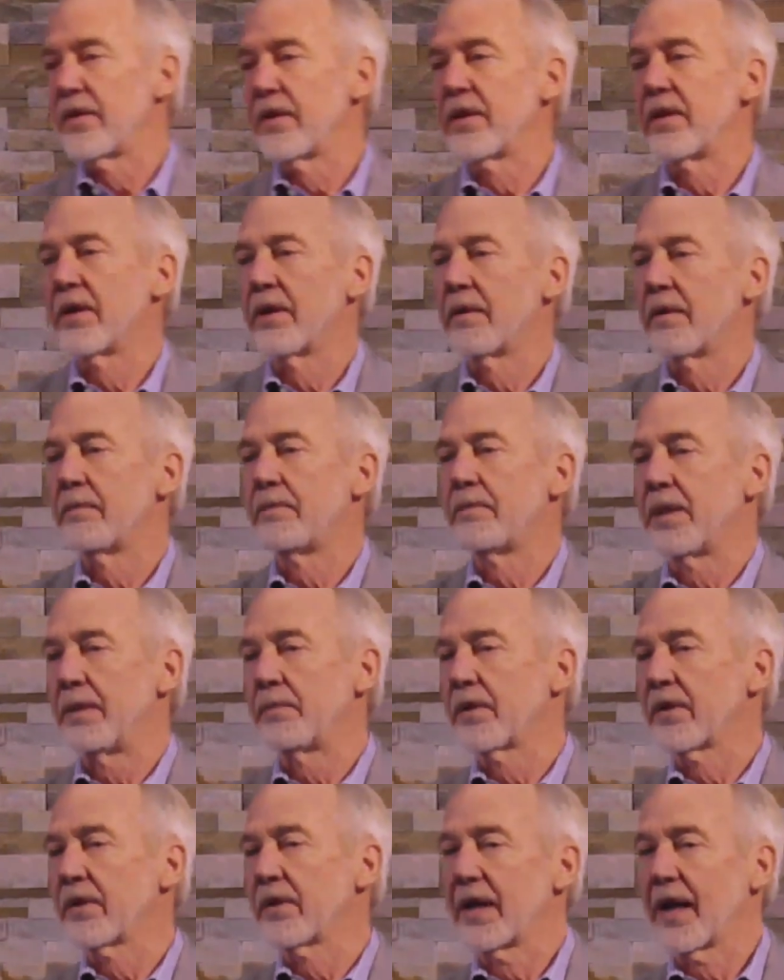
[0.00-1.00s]
the
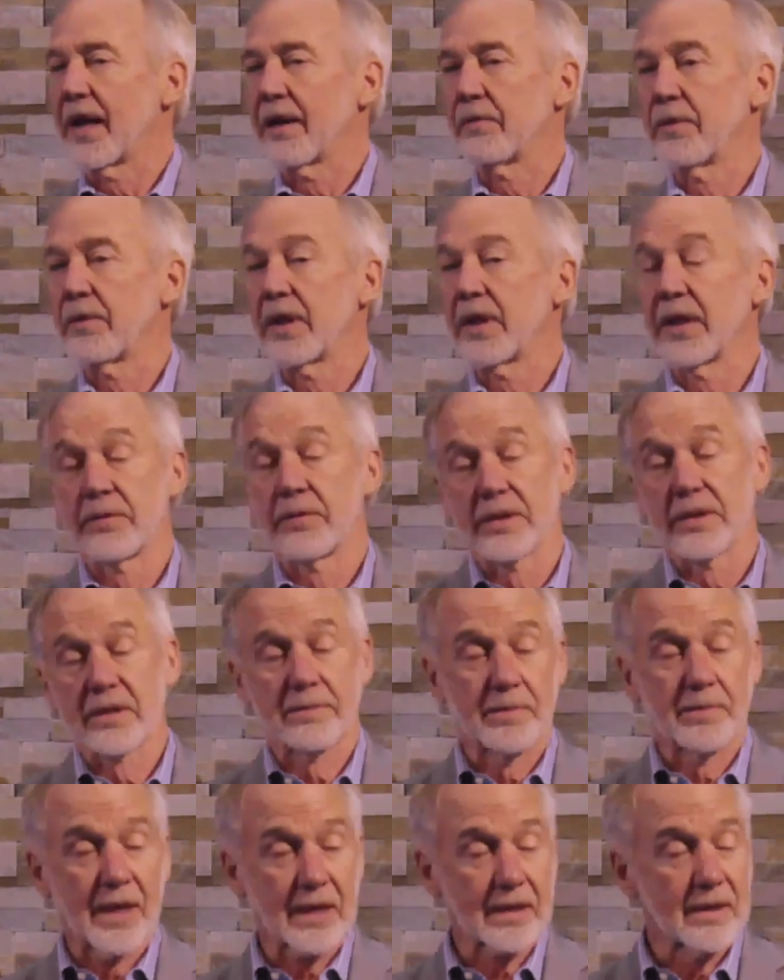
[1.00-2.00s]
people that I really
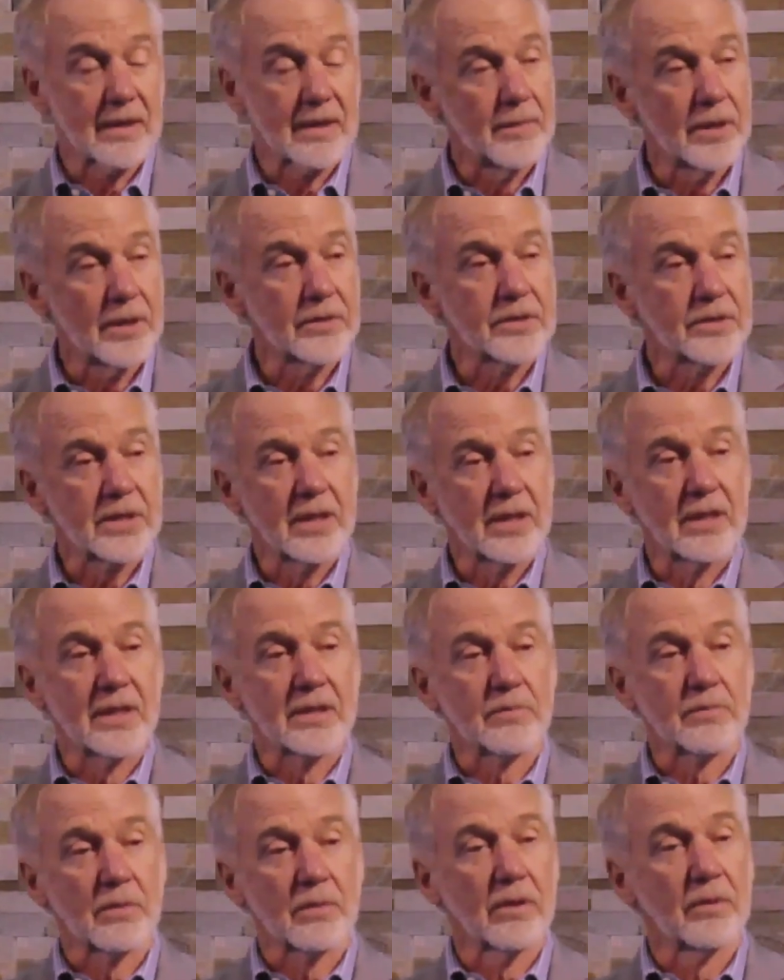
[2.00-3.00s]
respect the most in
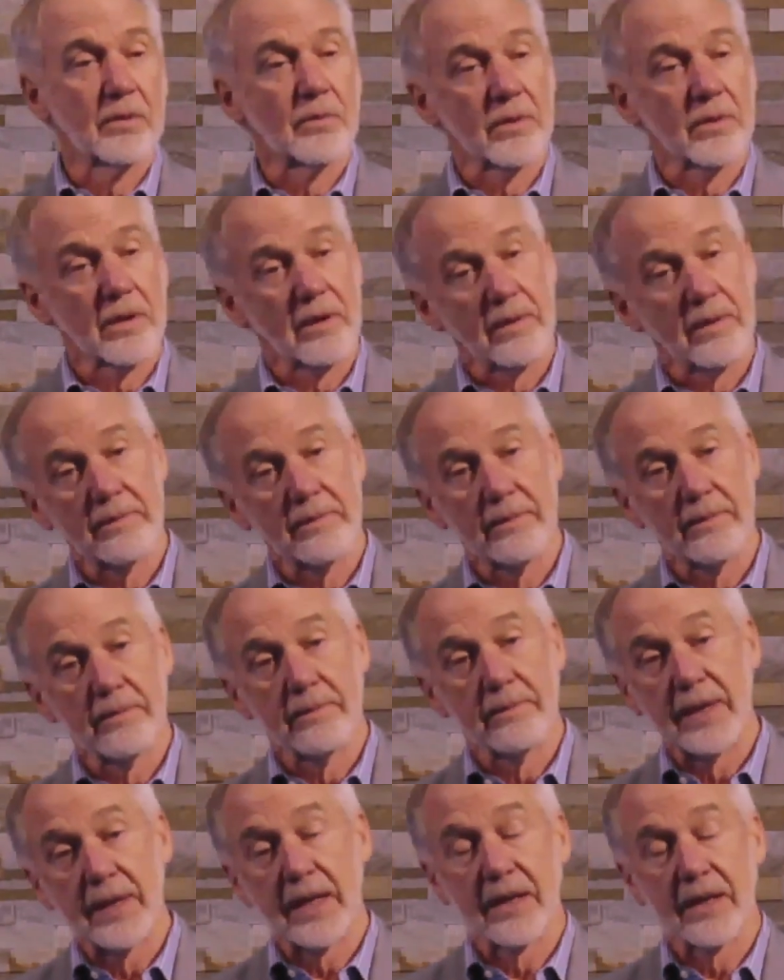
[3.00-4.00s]
this world were
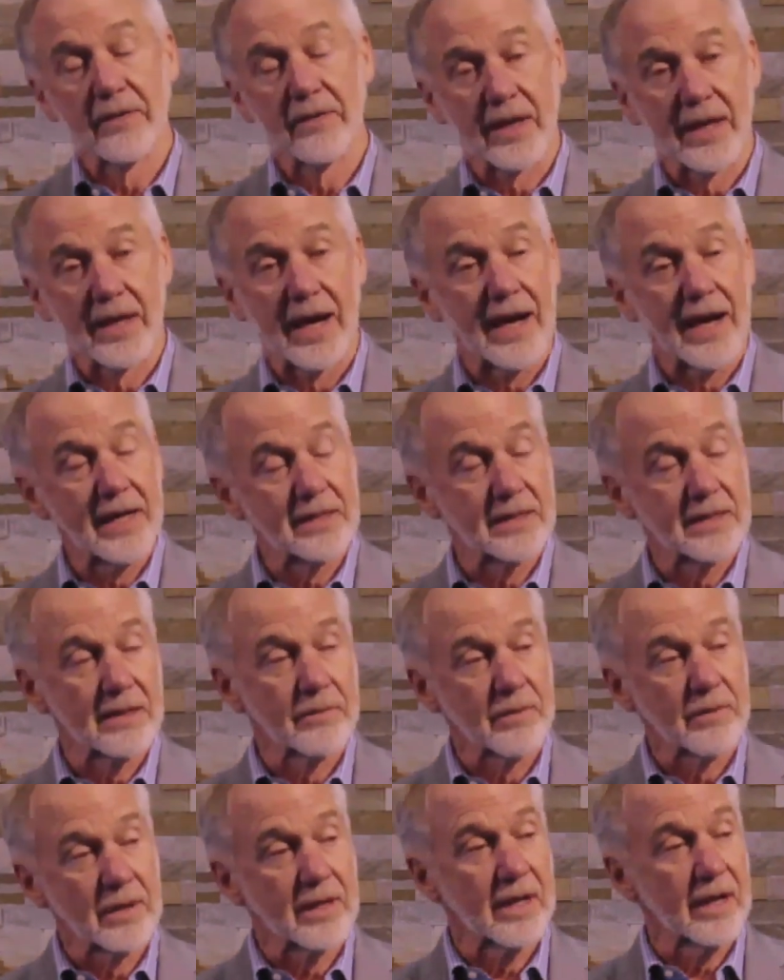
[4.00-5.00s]
many of the guides that
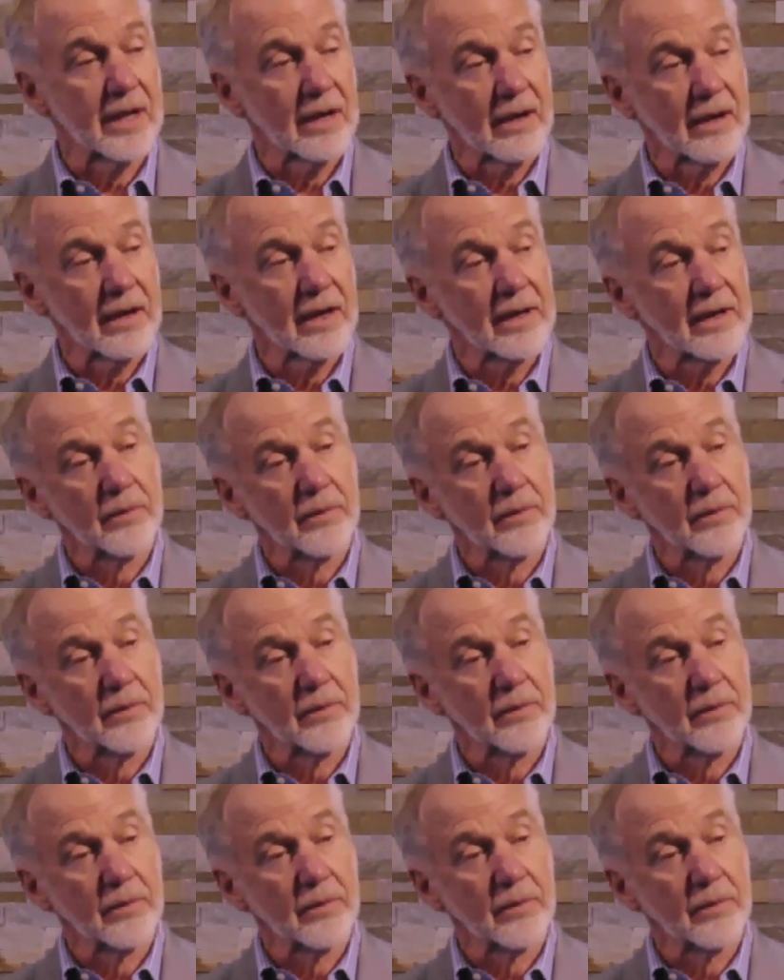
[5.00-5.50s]
were there.